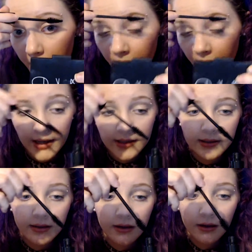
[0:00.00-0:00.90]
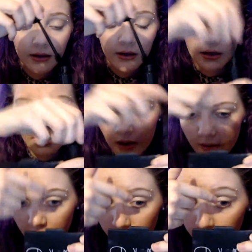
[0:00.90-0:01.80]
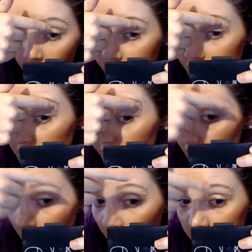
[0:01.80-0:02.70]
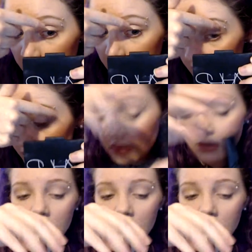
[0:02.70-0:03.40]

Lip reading: but the brush is obnoxious.